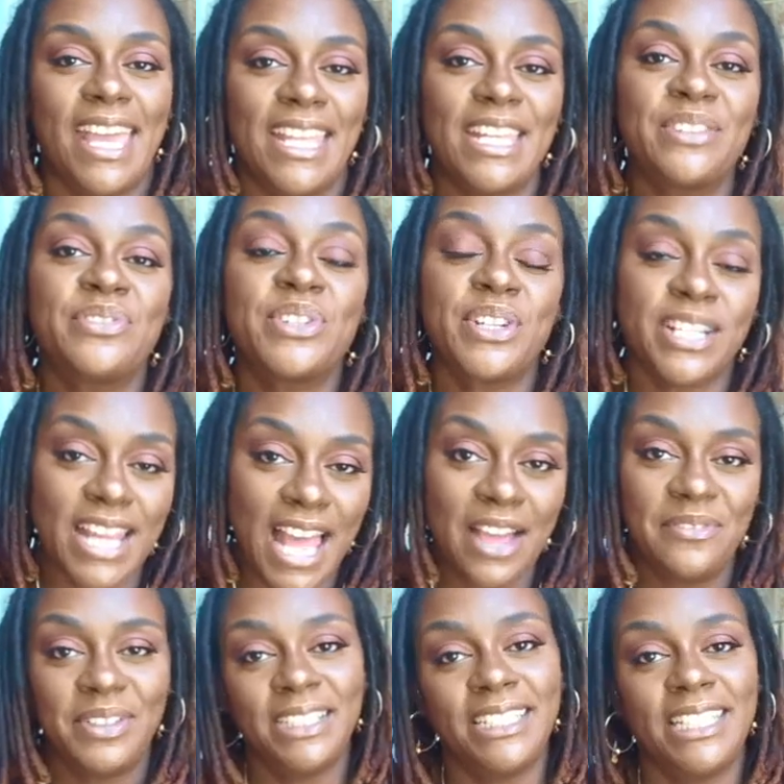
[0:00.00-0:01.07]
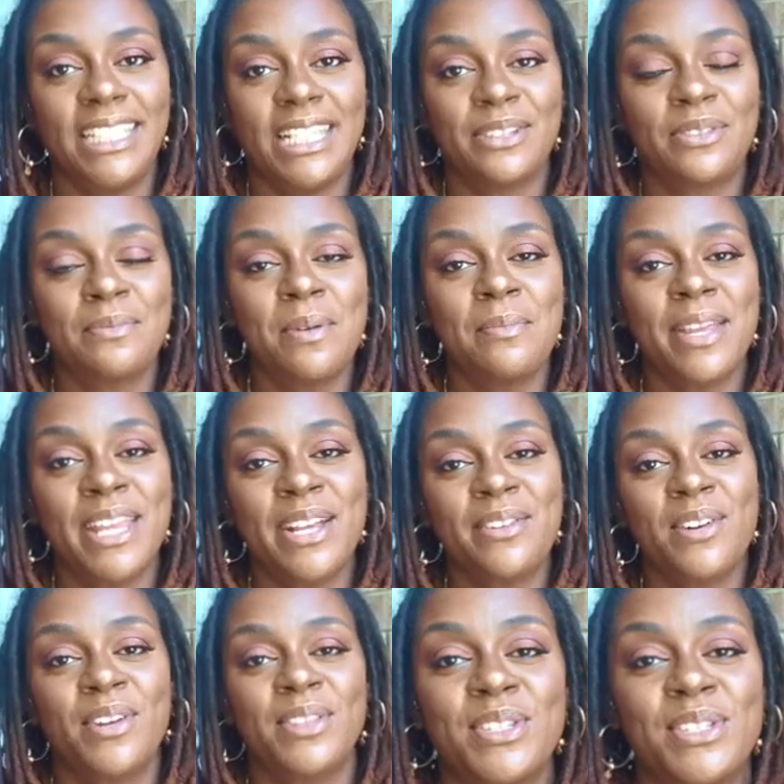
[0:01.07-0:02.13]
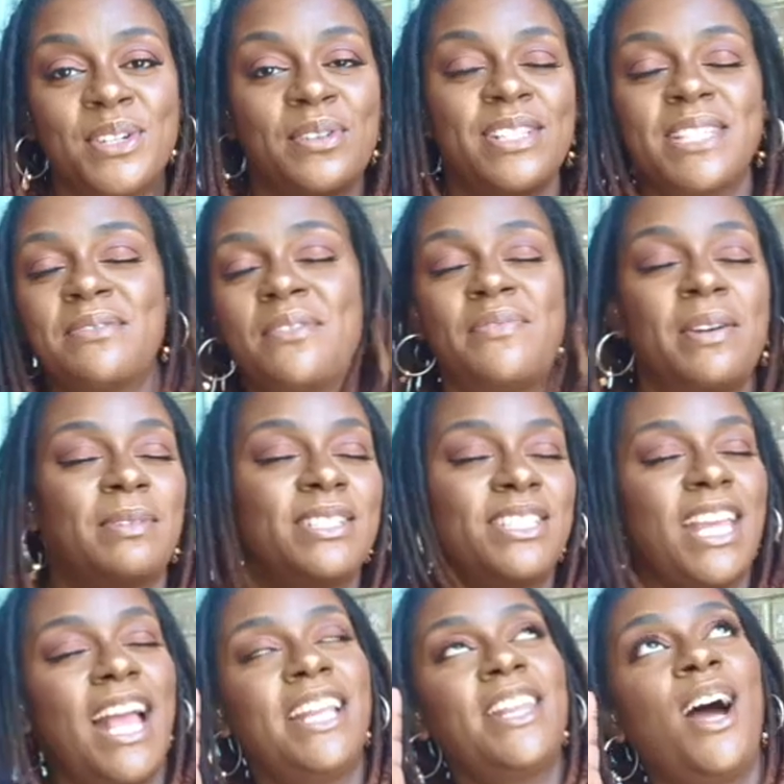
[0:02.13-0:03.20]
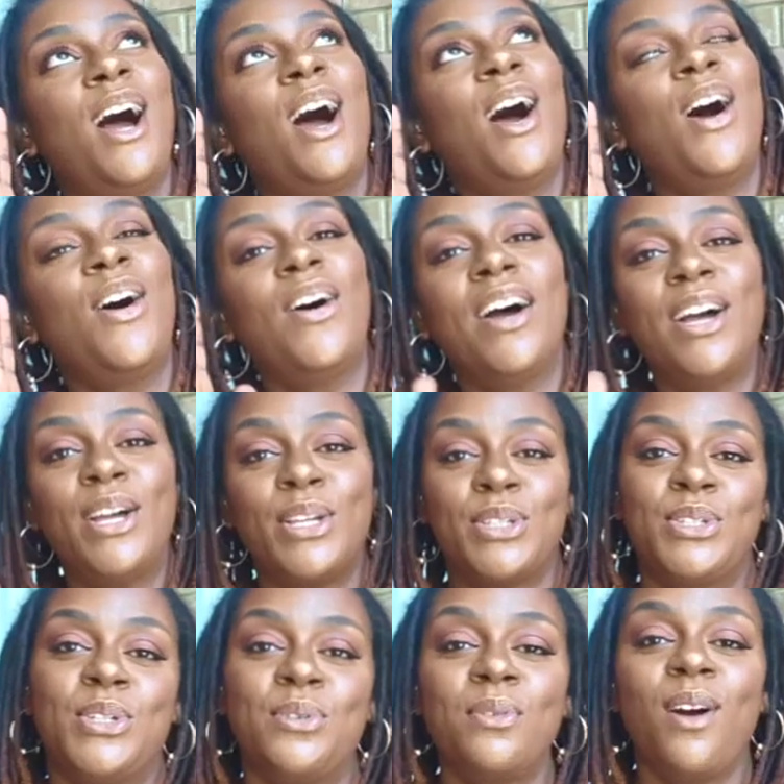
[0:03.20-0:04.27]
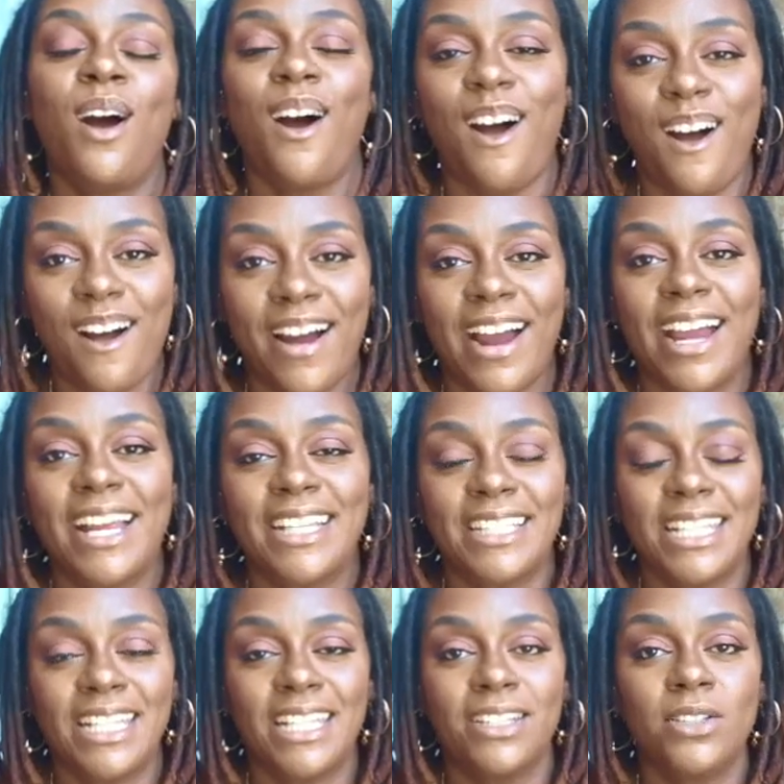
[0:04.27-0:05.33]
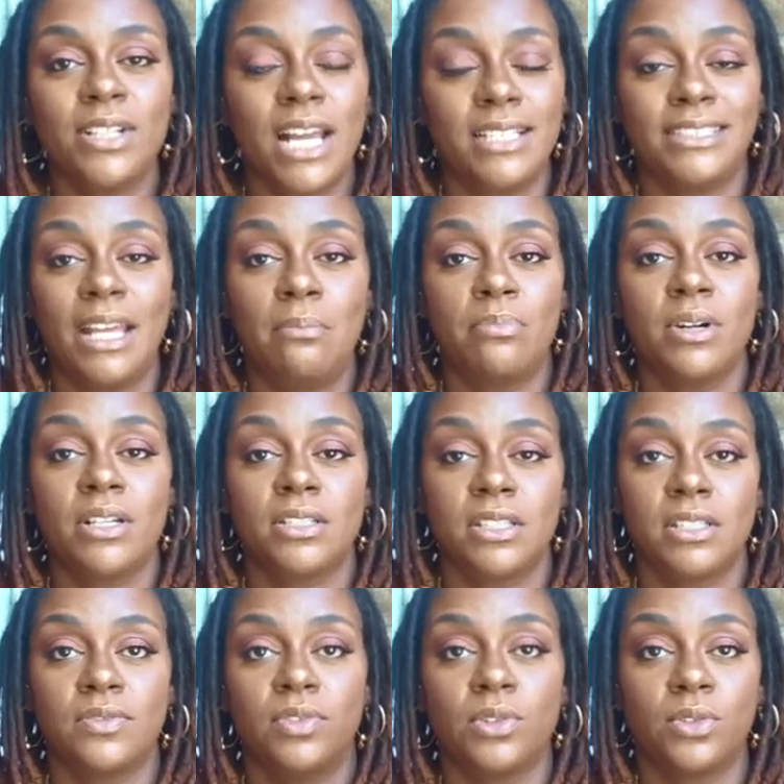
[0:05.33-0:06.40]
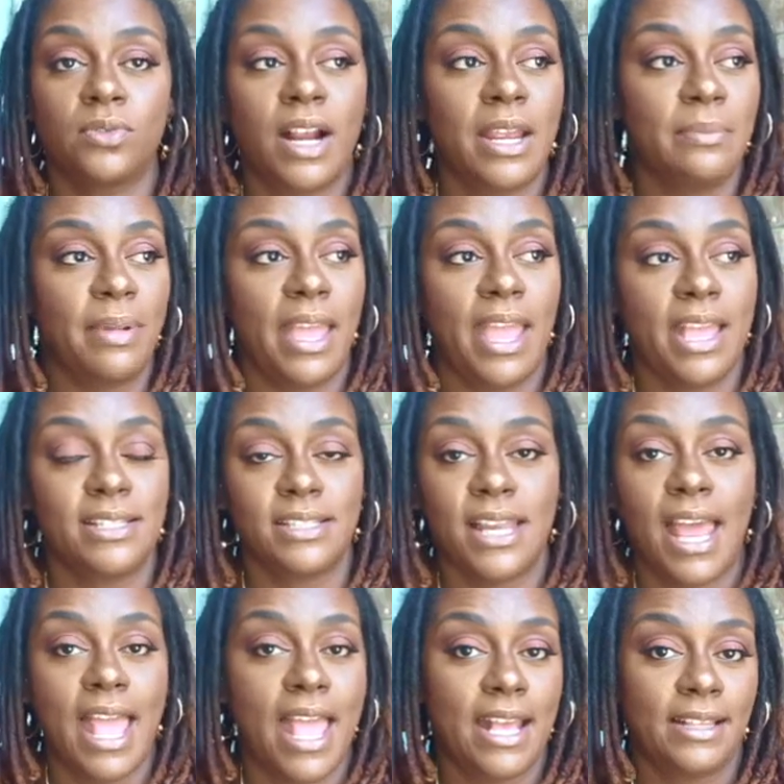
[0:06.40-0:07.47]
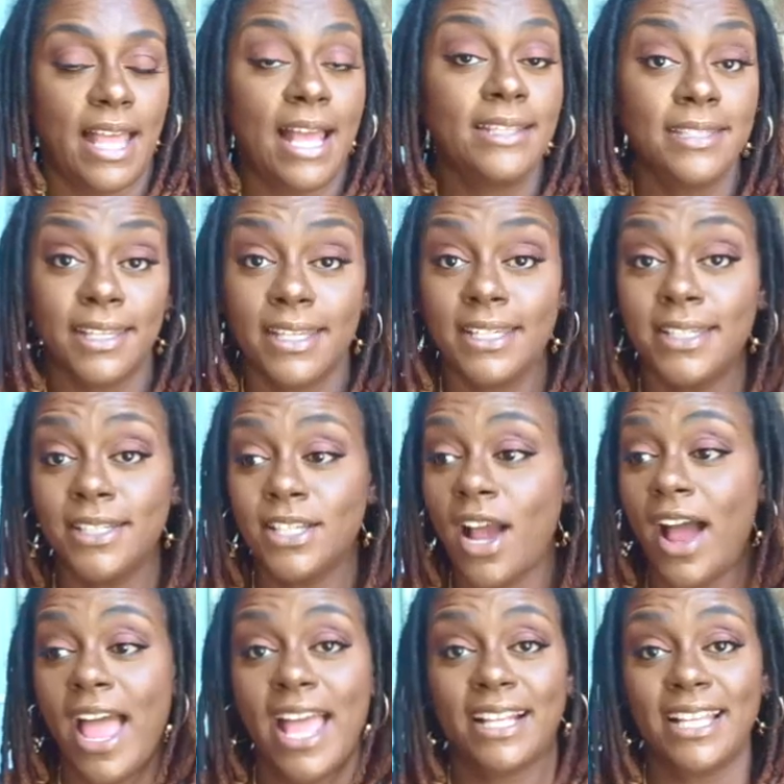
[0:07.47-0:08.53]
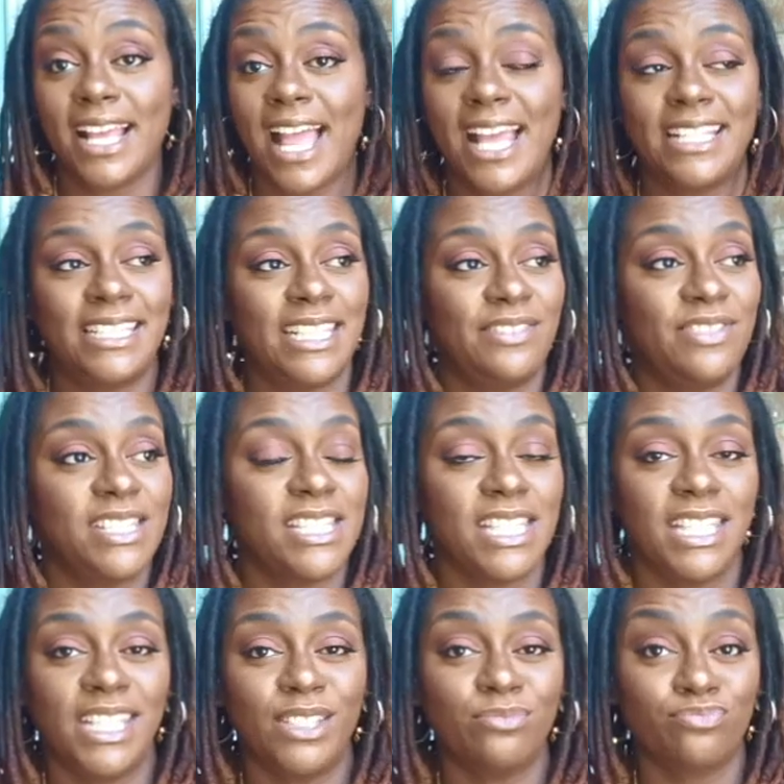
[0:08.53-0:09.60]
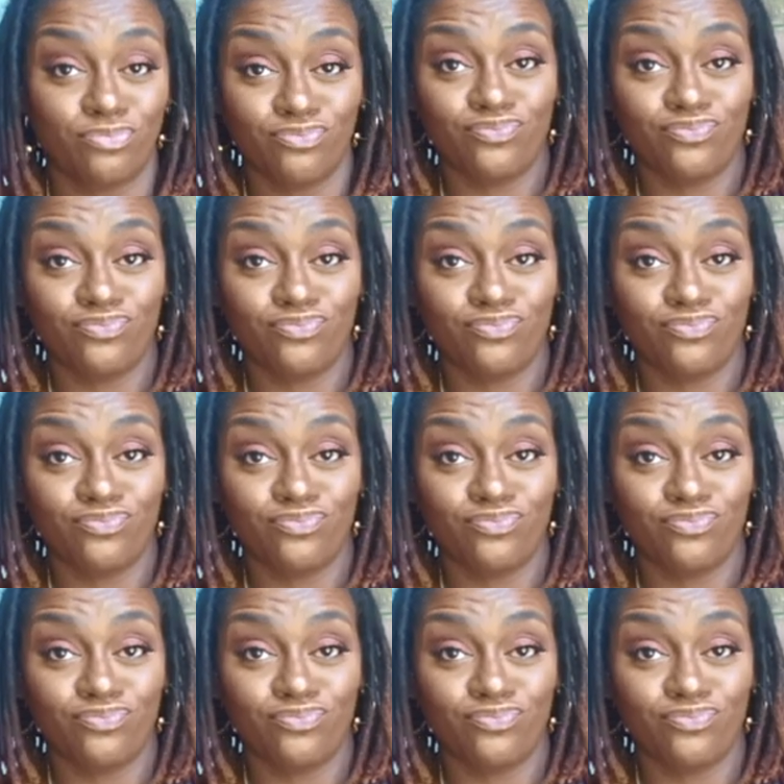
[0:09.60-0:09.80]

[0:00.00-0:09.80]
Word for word: And if you're not feeling needed, remember here Soaring Seaward Family channel, you are needed. You guys, that bug just flew right past and I act, I did good. Y'all act like I didn't even see it.